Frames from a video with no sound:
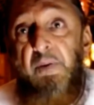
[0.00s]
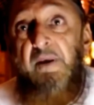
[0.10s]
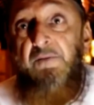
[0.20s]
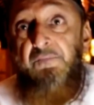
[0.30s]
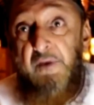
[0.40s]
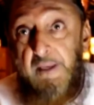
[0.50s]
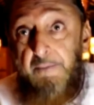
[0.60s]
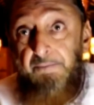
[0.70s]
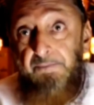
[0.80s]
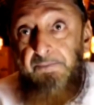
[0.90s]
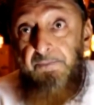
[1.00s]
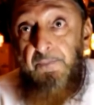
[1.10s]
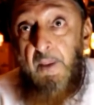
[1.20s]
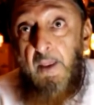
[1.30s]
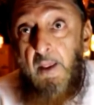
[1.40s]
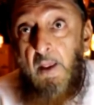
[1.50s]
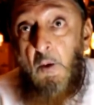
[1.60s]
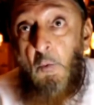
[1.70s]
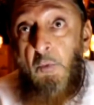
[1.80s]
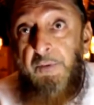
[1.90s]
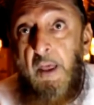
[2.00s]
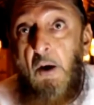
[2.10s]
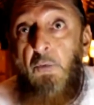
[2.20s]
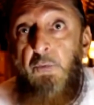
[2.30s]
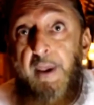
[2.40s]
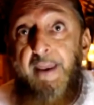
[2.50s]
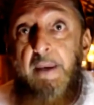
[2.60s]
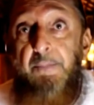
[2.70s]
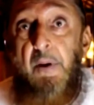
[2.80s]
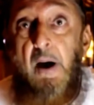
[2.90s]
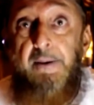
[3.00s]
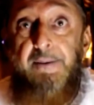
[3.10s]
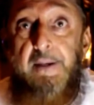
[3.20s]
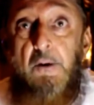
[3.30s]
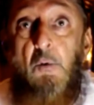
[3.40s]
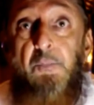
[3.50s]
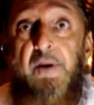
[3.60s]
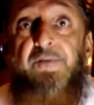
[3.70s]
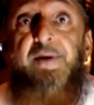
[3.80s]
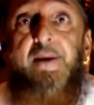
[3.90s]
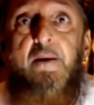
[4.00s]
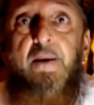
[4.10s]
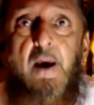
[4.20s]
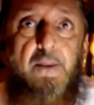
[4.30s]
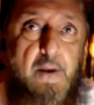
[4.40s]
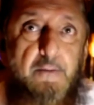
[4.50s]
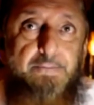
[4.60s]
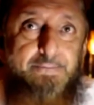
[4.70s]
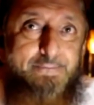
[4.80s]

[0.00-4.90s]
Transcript: peacefully without any party oppressing the other.